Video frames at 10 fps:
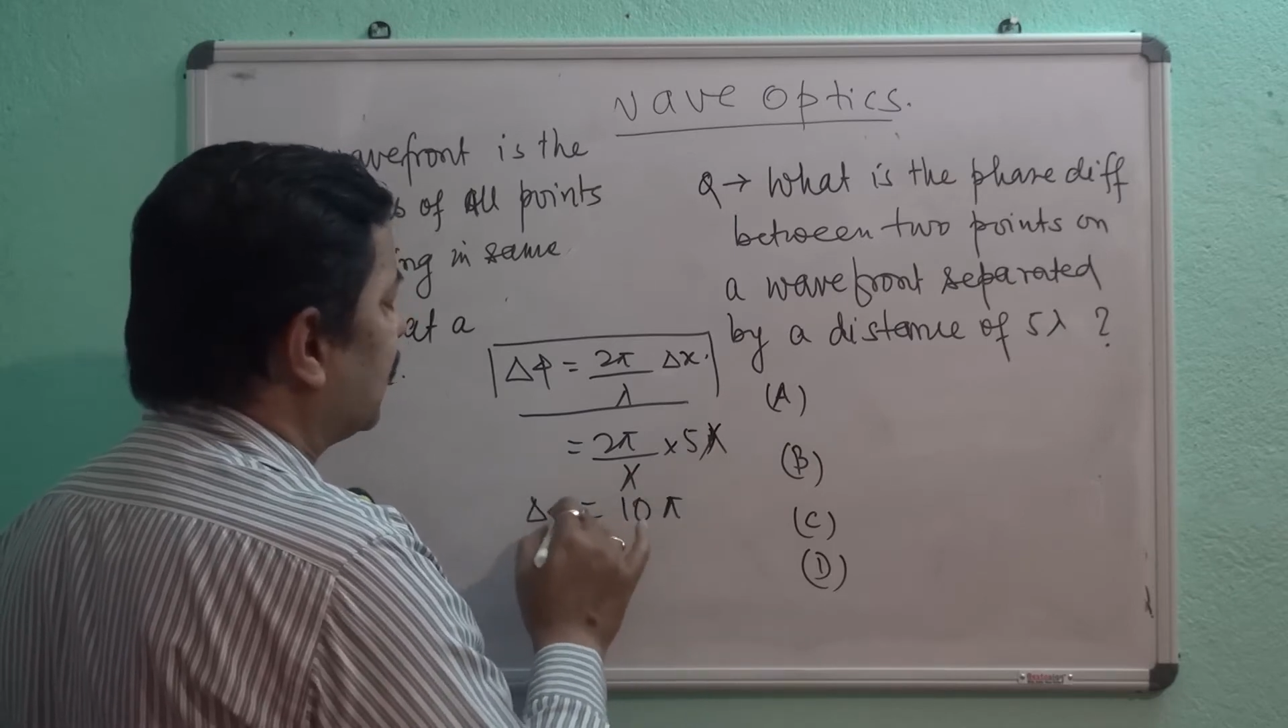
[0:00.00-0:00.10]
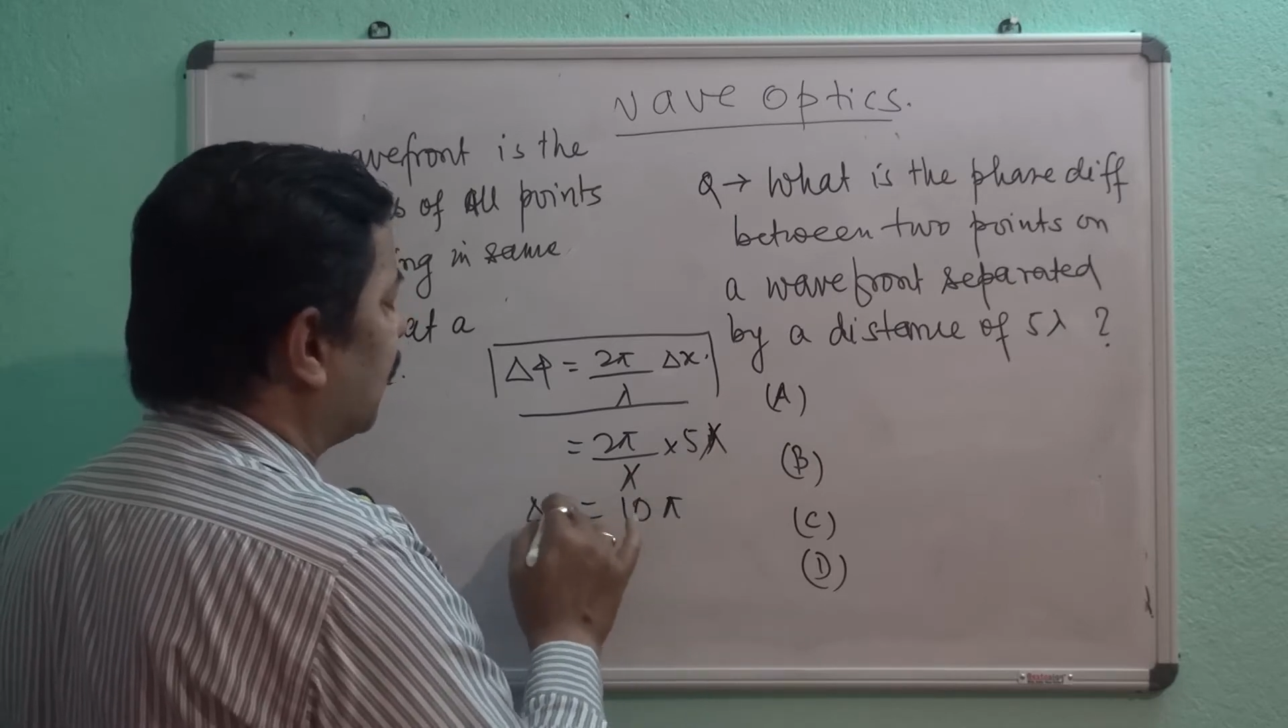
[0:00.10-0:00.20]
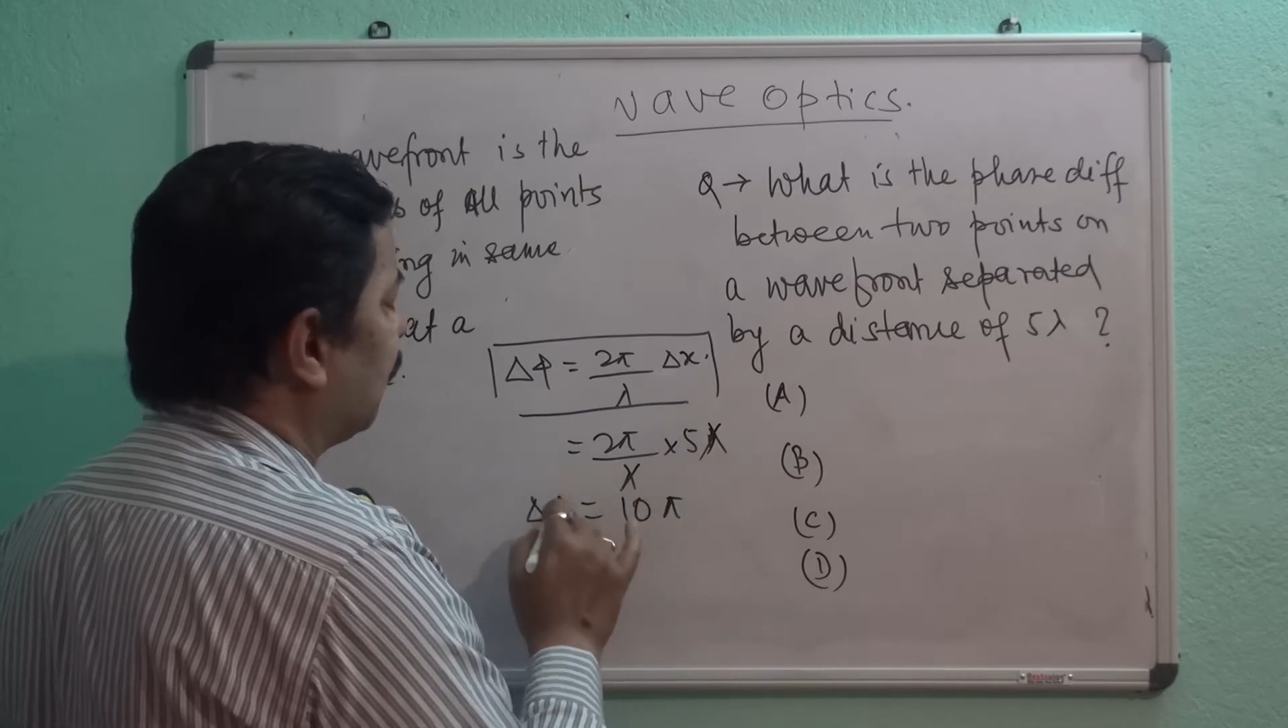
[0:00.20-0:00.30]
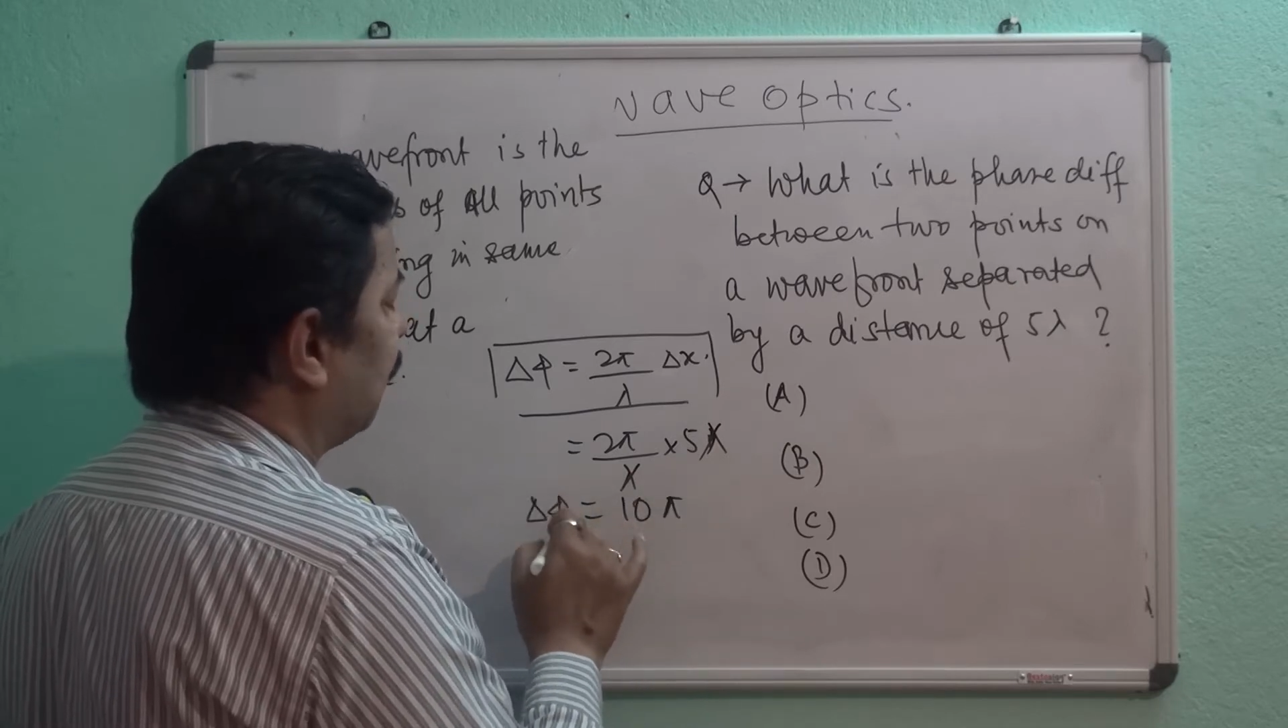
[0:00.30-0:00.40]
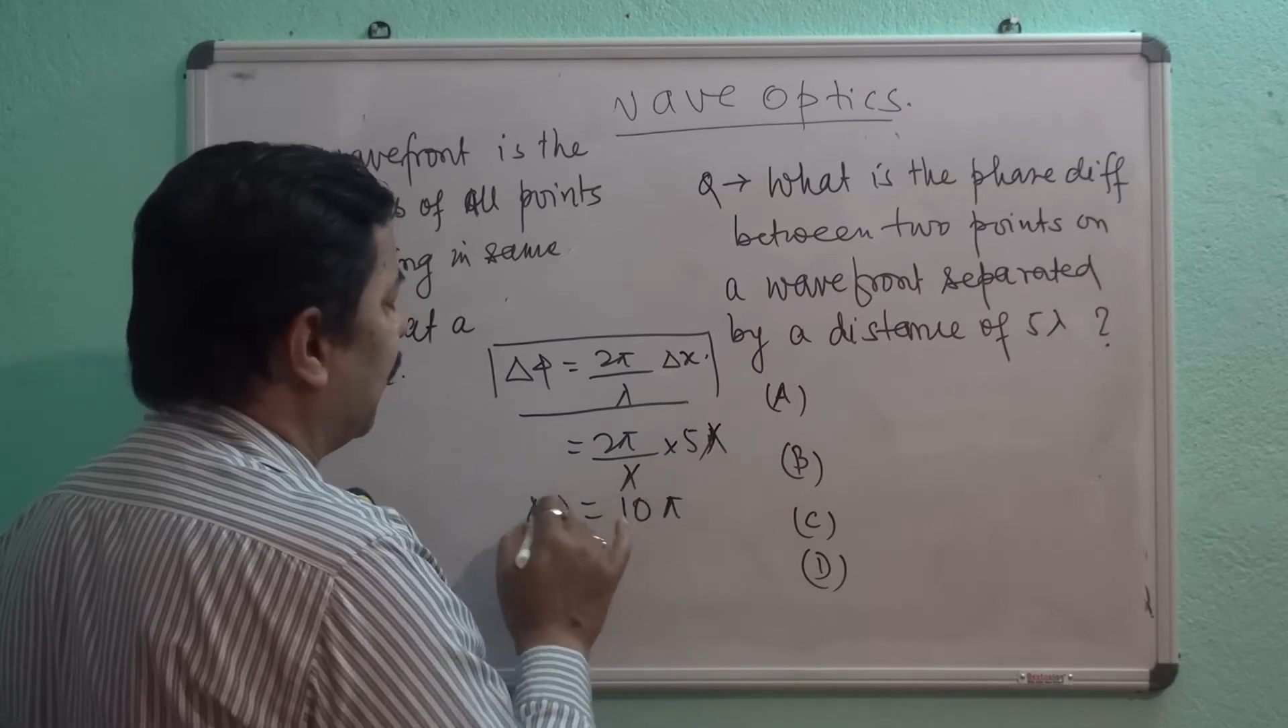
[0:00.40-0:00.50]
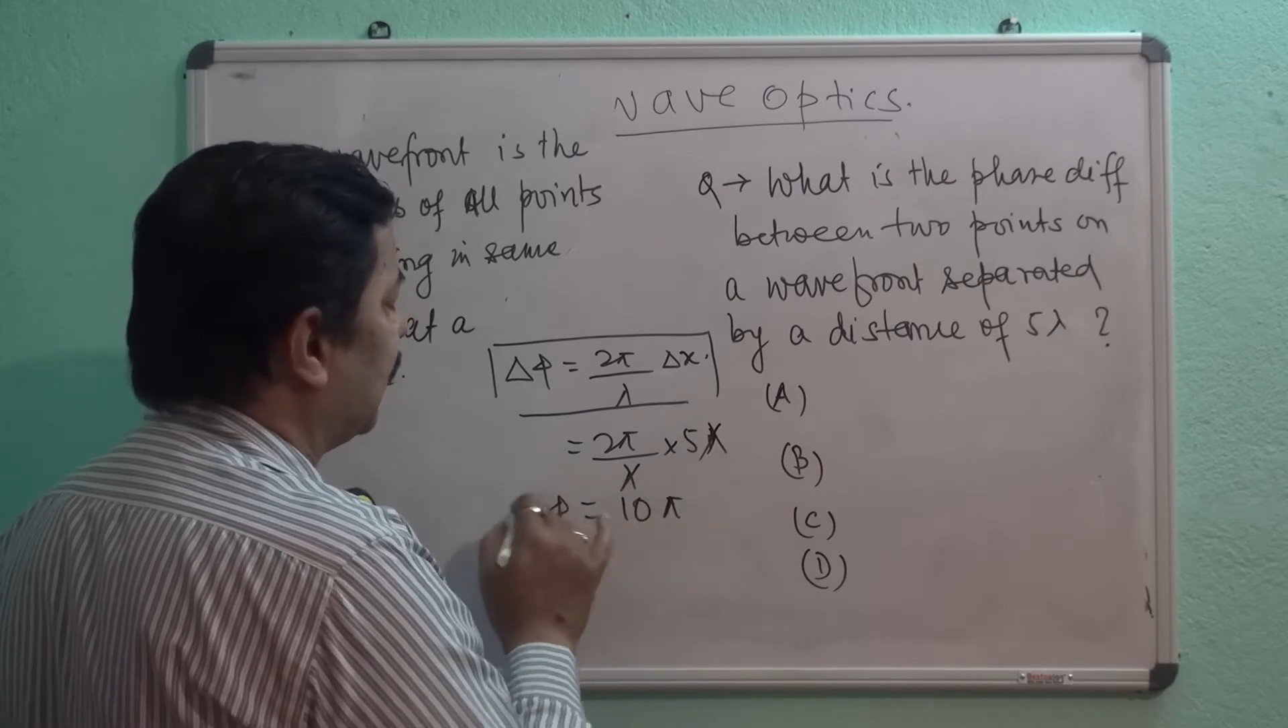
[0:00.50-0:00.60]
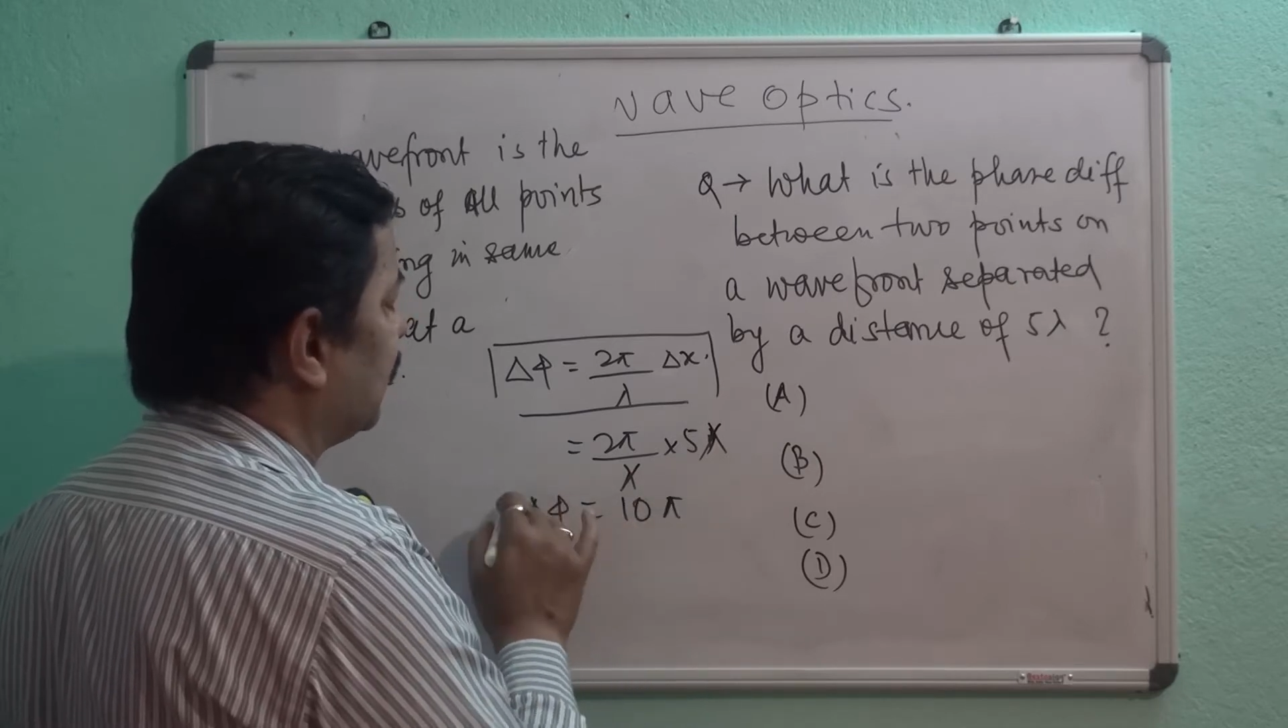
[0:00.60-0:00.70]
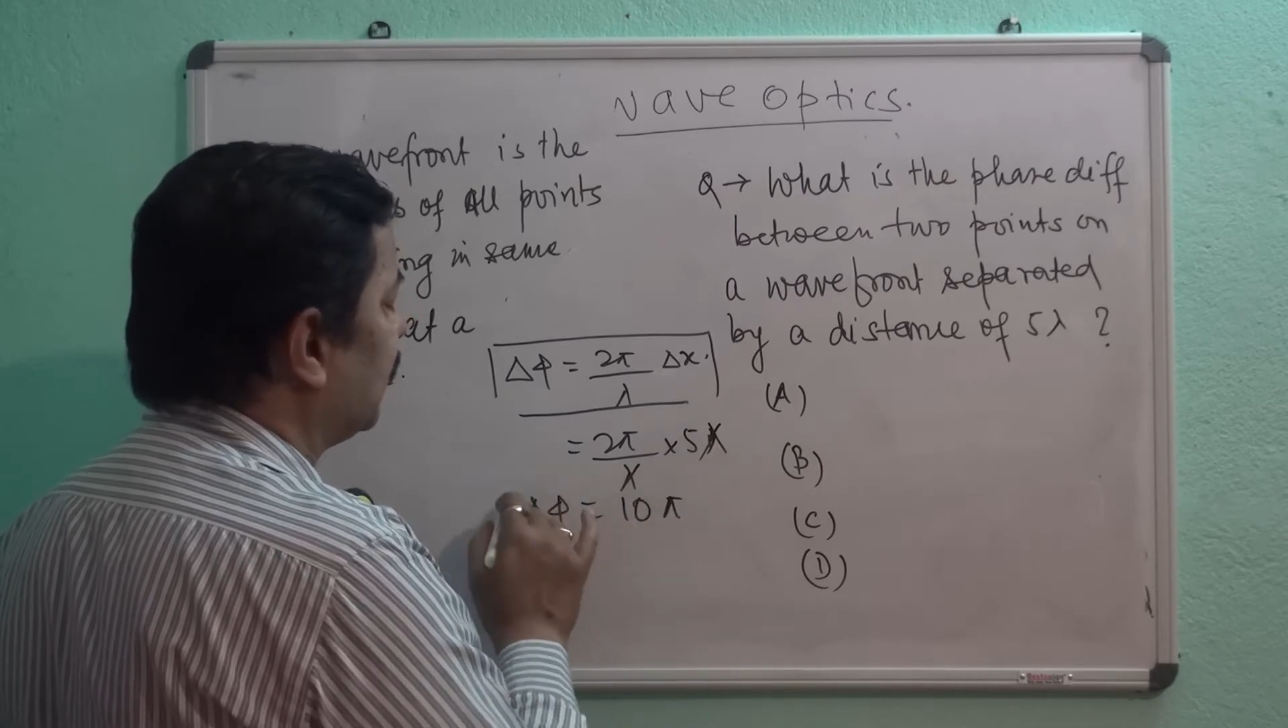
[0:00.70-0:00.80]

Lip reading: the phase